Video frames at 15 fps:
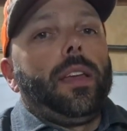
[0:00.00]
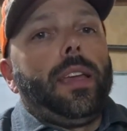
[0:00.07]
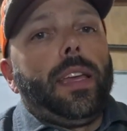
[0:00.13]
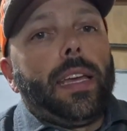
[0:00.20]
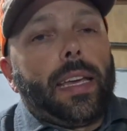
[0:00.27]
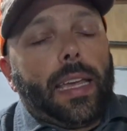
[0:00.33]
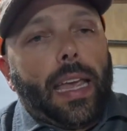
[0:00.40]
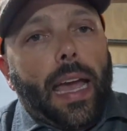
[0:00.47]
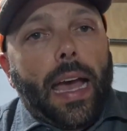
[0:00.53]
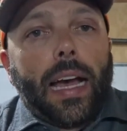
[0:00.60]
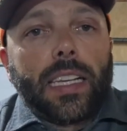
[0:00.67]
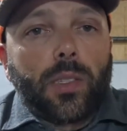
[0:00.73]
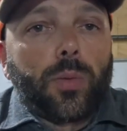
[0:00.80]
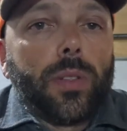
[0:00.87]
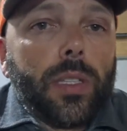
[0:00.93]
It
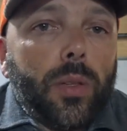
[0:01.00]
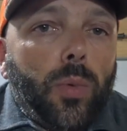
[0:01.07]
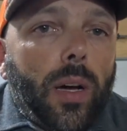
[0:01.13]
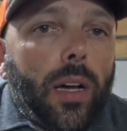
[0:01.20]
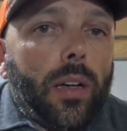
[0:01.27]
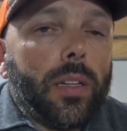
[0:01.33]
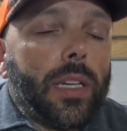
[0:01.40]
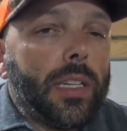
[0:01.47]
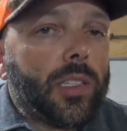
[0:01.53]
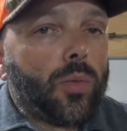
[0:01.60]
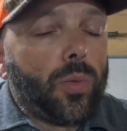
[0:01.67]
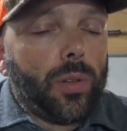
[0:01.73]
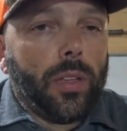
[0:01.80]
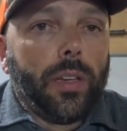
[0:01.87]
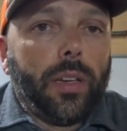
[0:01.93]
casts really well. It's
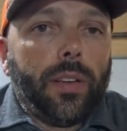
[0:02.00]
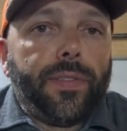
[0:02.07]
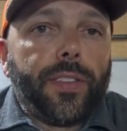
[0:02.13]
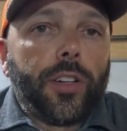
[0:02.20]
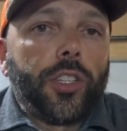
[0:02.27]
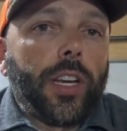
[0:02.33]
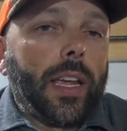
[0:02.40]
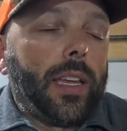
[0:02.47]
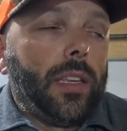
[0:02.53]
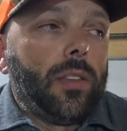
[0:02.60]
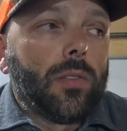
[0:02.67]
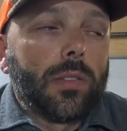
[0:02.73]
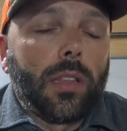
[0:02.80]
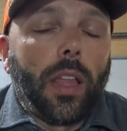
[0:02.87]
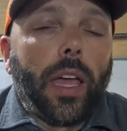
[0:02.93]
really good for shaking
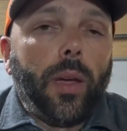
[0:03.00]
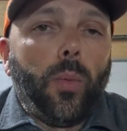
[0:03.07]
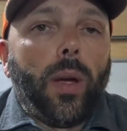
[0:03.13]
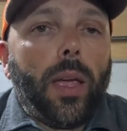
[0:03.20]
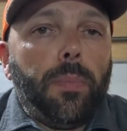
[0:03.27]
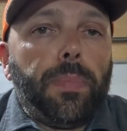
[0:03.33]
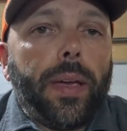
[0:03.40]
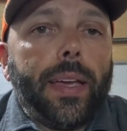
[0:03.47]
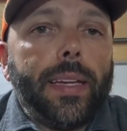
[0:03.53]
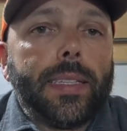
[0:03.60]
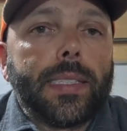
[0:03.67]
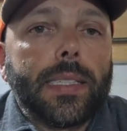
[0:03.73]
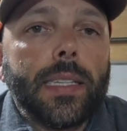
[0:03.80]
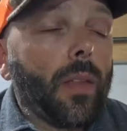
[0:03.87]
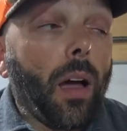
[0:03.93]
those lightweight
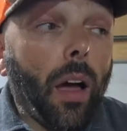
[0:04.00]
baits.